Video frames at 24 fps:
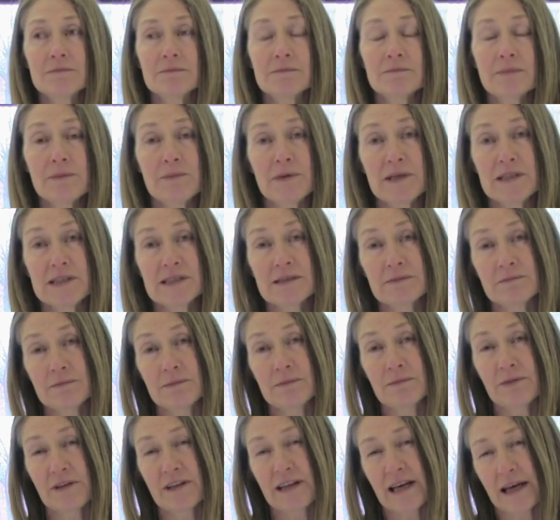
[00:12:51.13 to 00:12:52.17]
maybe some
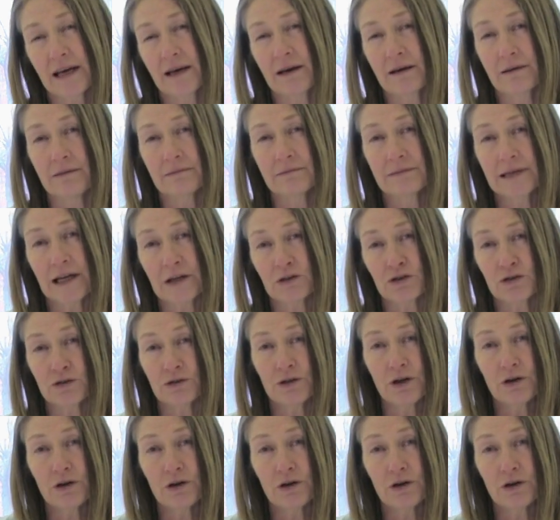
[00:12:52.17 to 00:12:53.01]
thick natural